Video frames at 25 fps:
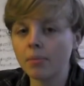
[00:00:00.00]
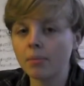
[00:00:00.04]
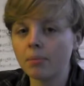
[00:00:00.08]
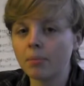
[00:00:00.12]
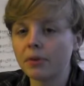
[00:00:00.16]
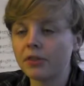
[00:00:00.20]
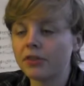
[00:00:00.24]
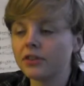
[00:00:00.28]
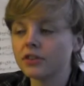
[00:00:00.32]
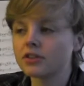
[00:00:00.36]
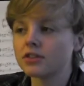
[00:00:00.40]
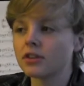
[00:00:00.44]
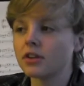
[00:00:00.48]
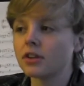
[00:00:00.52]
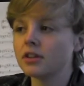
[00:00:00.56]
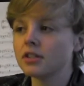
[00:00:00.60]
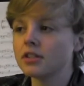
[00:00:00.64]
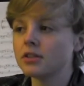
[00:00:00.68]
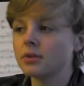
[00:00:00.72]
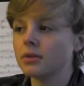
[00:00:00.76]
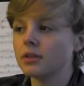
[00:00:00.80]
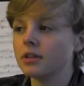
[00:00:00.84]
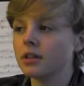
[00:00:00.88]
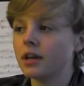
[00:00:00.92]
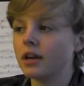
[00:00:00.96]
But there's
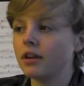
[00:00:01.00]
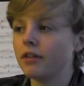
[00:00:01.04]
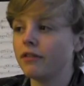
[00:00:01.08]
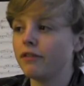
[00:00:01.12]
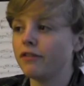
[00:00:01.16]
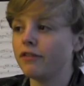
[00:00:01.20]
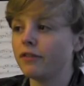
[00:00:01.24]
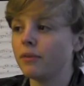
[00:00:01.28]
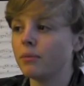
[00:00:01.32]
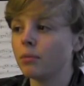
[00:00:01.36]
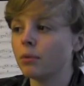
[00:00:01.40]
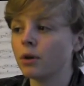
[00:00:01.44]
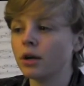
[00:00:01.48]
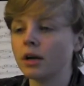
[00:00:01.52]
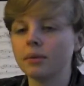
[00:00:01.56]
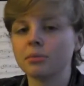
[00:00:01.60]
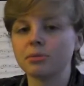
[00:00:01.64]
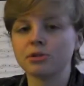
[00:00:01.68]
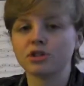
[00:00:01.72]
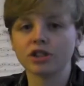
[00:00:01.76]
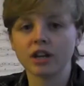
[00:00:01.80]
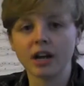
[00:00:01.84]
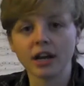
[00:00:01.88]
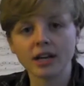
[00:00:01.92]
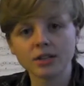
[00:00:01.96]
also a lot of more
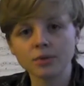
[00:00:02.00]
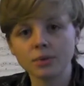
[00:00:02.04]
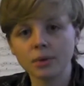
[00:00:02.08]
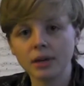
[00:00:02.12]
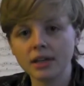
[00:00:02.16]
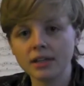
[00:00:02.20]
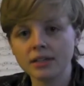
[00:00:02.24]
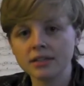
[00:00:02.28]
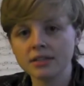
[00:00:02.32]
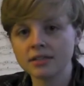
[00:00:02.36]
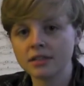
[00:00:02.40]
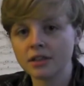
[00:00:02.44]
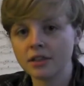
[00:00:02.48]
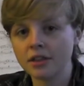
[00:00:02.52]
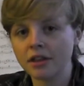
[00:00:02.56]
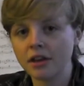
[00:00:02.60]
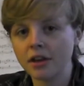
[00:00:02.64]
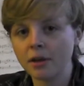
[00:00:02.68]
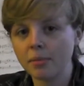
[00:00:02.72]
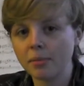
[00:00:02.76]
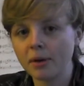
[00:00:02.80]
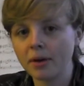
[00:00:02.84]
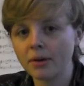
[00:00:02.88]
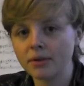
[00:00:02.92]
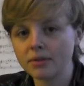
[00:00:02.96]
abstract ways to
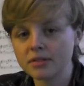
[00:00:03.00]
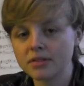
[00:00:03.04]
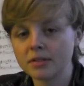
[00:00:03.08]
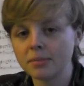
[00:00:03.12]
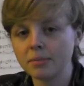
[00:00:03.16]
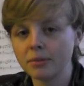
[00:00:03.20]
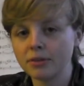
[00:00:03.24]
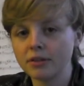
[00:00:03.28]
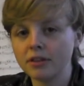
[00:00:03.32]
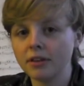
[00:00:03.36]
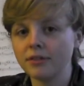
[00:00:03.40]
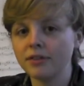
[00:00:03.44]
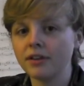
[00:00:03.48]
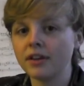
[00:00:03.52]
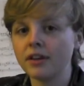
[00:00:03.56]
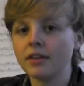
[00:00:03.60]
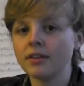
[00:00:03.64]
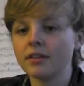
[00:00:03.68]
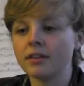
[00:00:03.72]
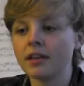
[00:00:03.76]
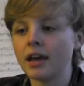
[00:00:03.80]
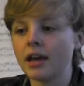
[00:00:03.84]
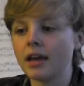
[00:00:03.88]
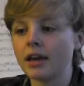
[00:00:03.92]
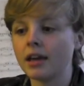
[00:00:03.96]
think about simple
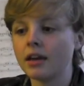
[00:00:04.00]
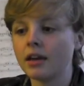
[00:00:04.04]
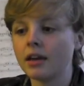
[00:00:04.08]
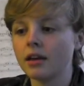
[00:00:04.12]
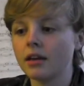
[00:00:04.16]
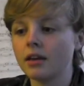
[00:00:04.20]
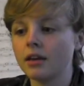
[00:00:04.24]
living, like